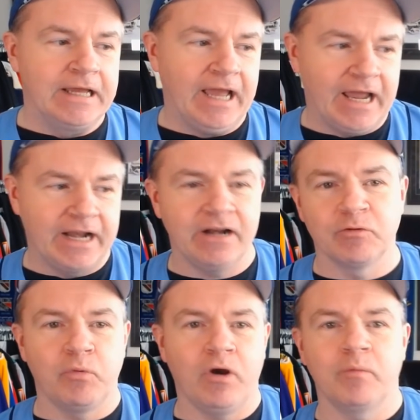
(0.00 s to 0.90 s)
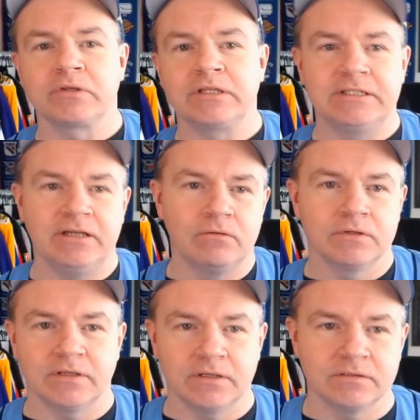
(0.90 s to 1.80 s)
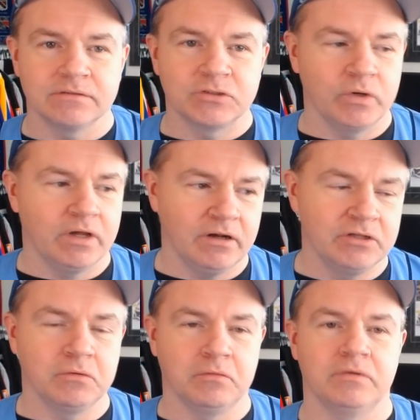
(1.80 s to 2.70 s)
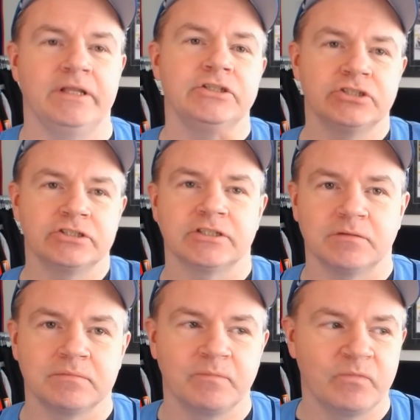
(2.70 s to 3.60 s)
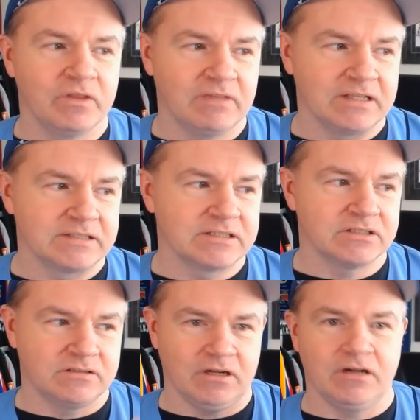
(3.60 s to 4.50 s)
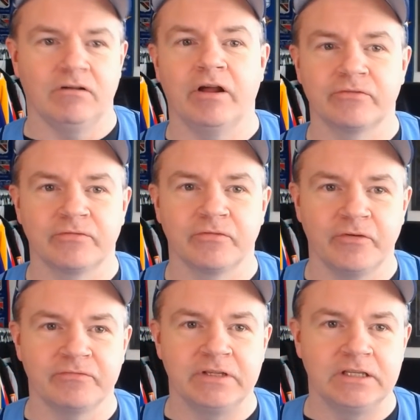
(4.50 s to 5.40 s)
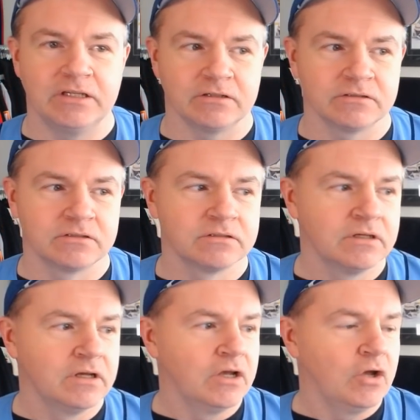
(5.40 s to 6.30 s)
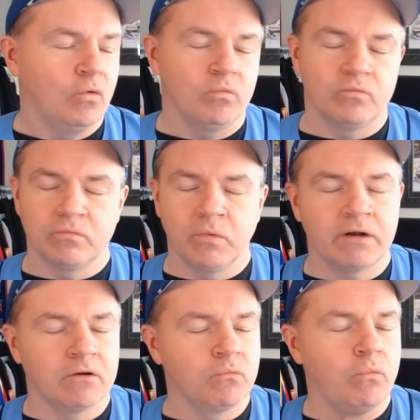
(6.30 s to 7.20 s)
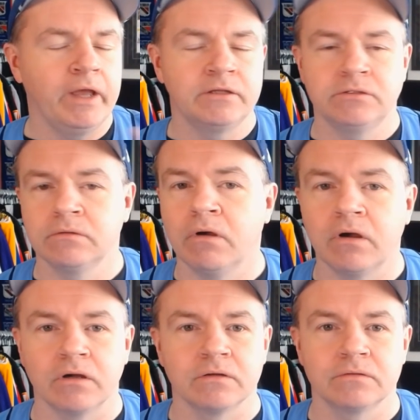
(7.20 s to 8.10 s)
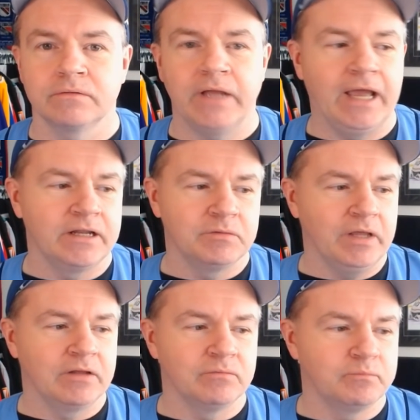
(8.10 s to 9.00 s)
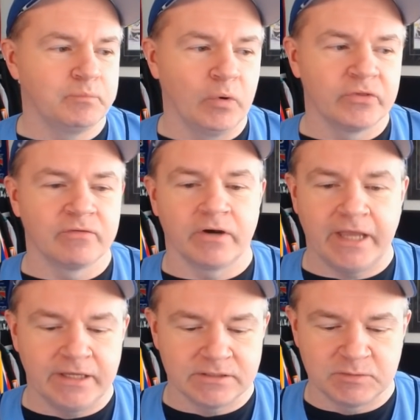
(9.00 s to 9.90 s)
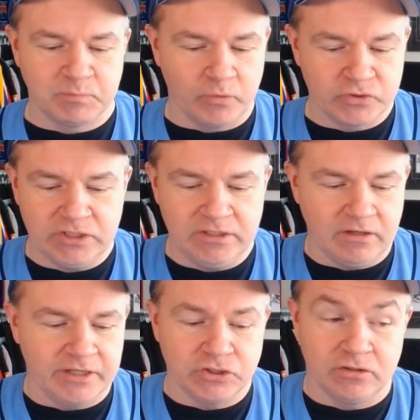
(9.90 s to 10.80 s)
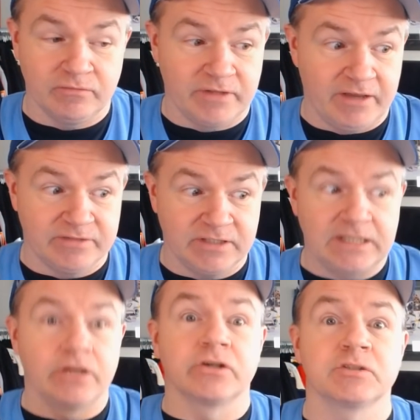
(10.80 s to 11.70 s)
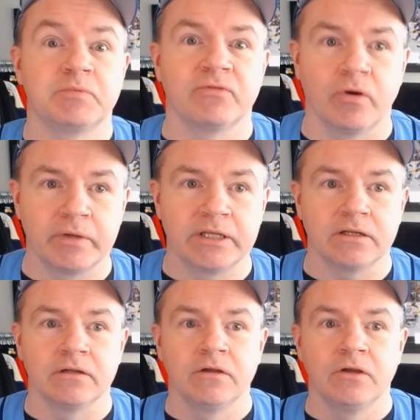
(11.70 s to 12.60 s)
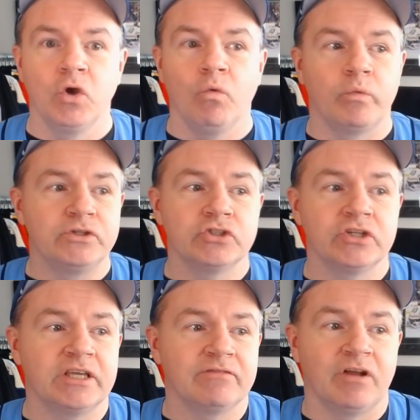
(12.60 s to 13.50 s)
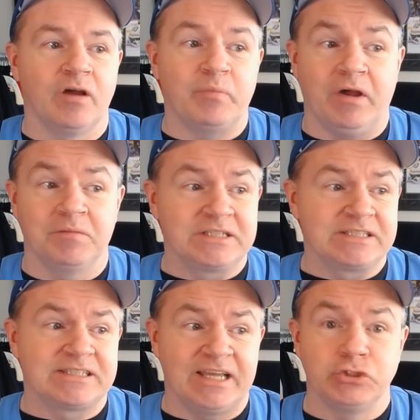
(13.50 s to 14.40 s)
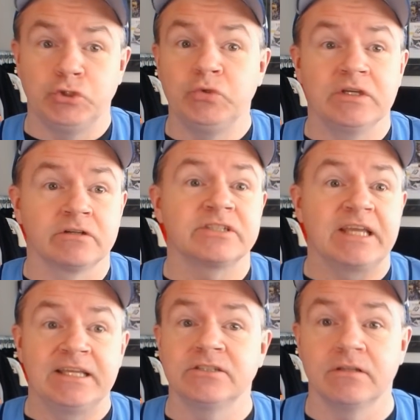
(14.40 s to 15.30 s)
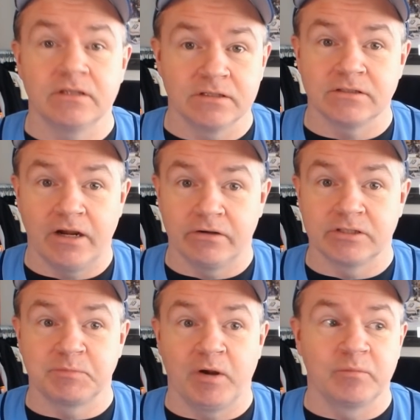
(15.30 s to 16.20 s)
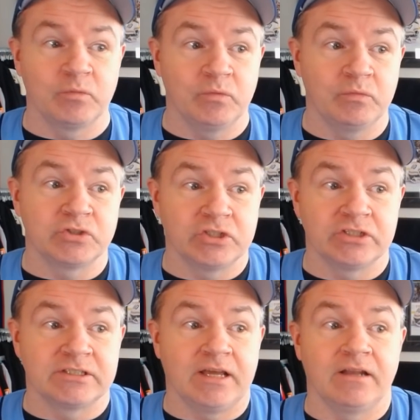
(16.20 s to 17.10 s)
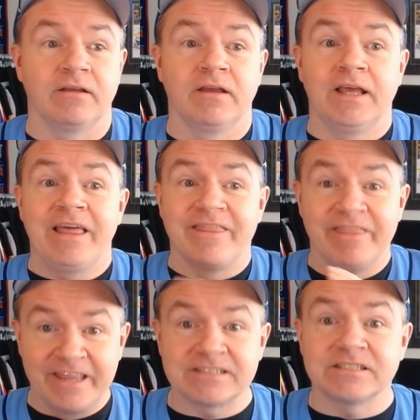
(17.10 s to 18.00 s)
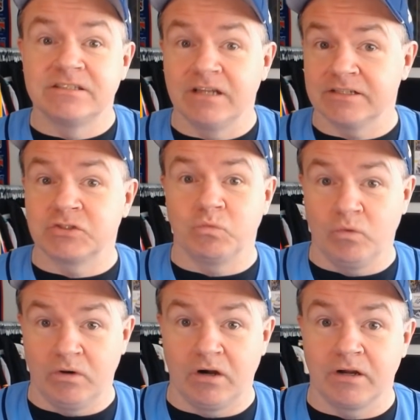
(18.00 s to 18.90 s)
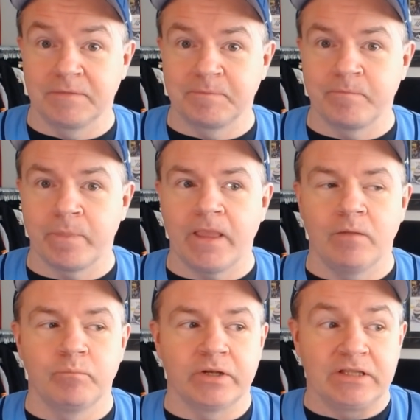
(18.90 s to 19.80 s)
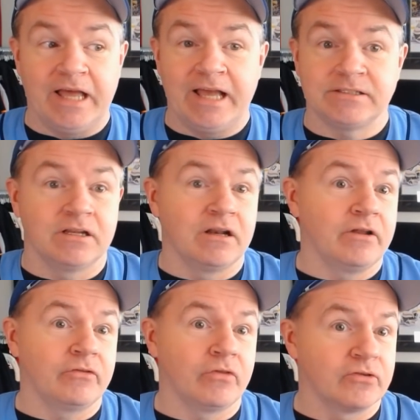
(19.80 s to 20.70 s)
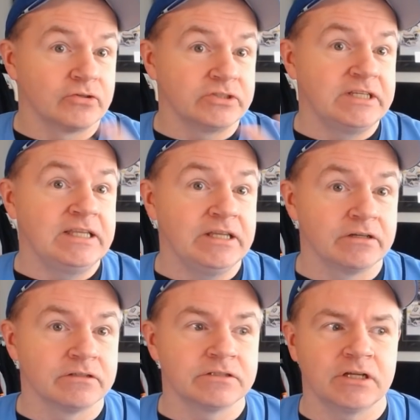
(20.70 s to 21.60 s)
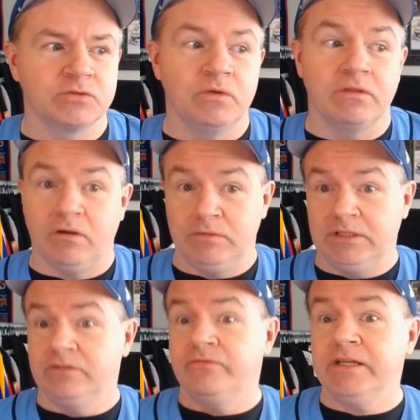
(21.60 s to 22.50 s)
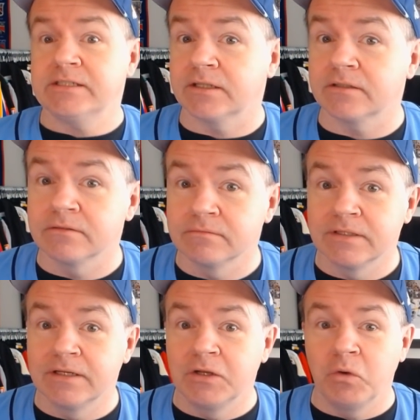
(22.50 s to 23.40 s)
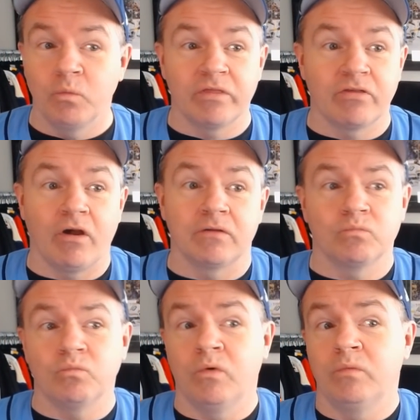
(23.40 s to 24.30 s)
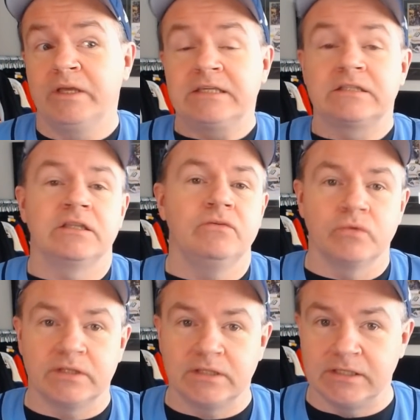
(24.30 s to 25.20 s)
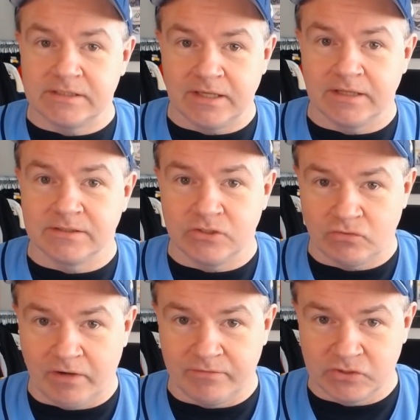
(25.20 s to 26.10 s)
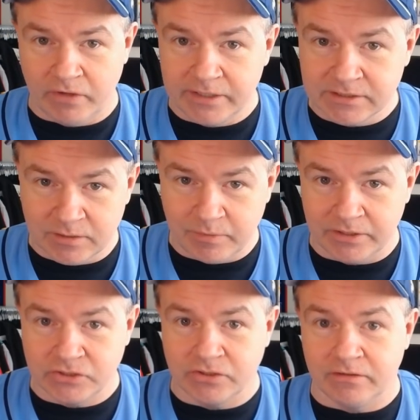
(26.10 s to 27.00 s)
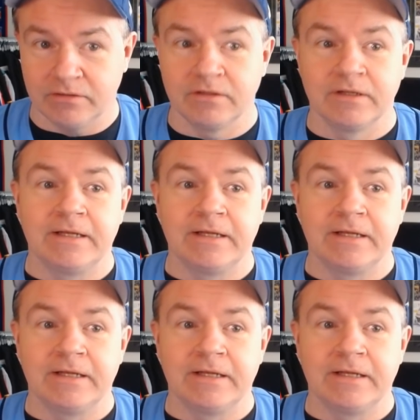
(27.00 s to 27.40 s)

And I never properly dealt with it. So I got into a relationship that then stuck around for 15 years, went on way too long. And in both of our cases, both she and I should have left years before we did. We should have given up, I'm going to say, 2 years into the entire experiment. We should have said, this doesn't work. But it lasted another 13 years because we thought we could fix it. We thought, well, we can live with these things that drive us crazy about each other.